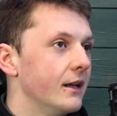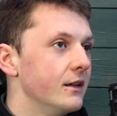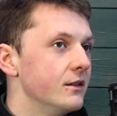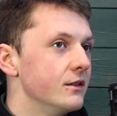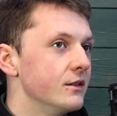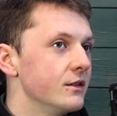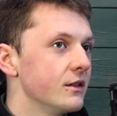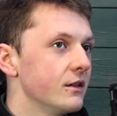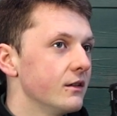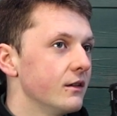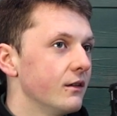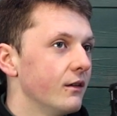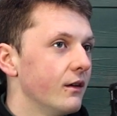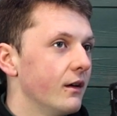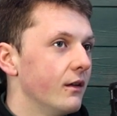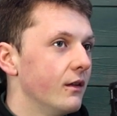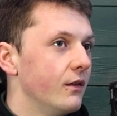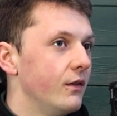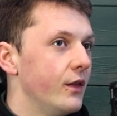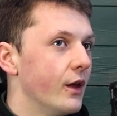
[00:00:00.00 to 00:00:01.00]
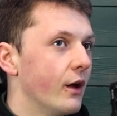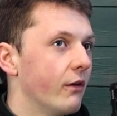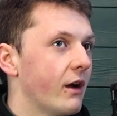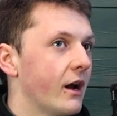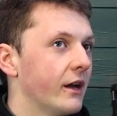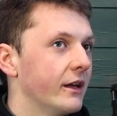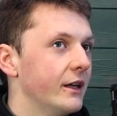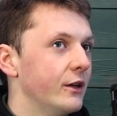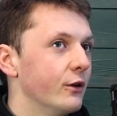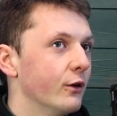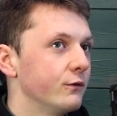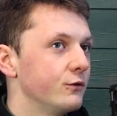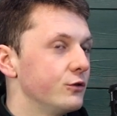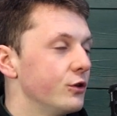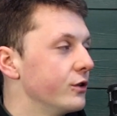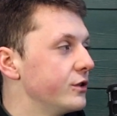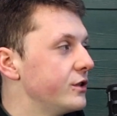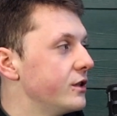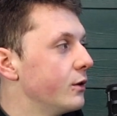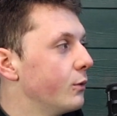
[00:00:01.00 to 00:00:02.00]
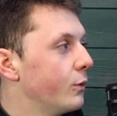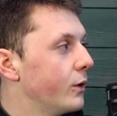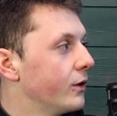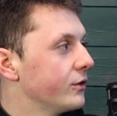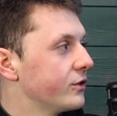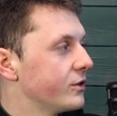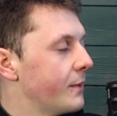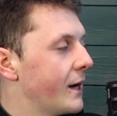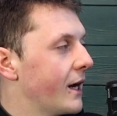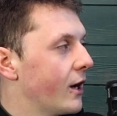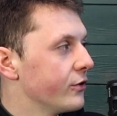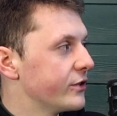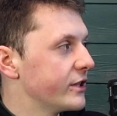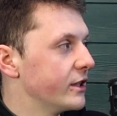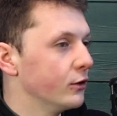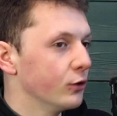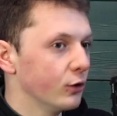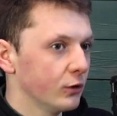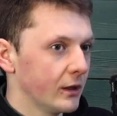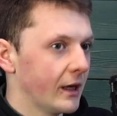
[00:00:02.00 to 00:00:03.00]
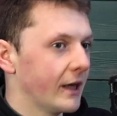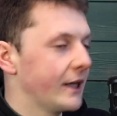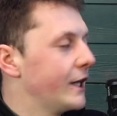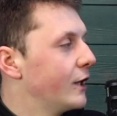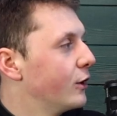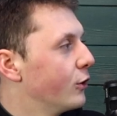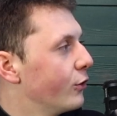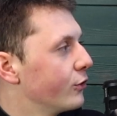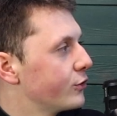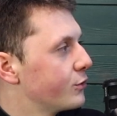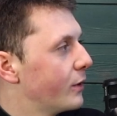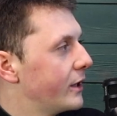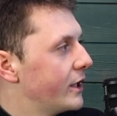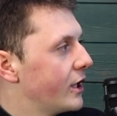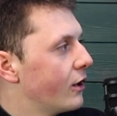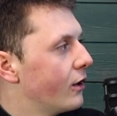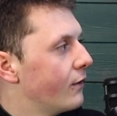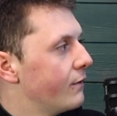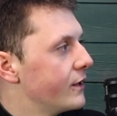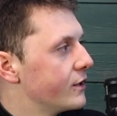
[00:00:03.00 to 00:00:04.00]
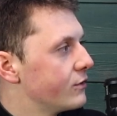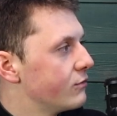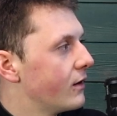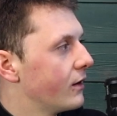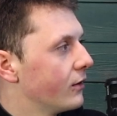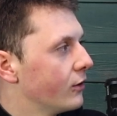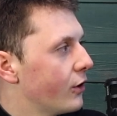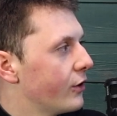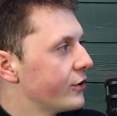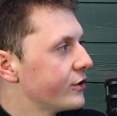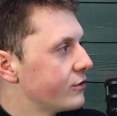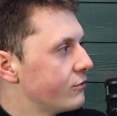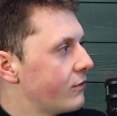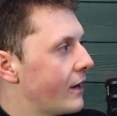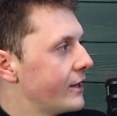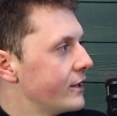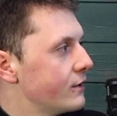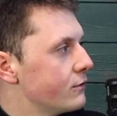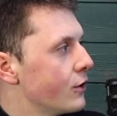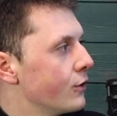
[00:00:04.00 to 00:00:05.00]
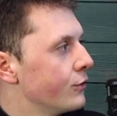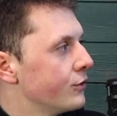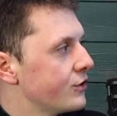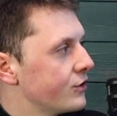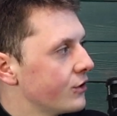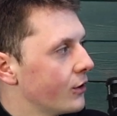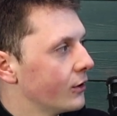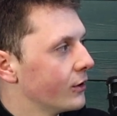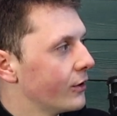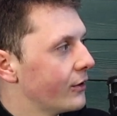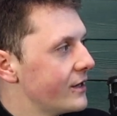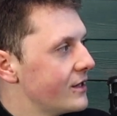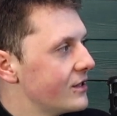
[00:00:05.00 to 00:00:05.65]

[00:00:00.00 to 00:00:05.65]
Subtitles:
And there aren't enough drugs in the world to make Ozzy look like he looked when he heard this lost Randy Rhoads solo.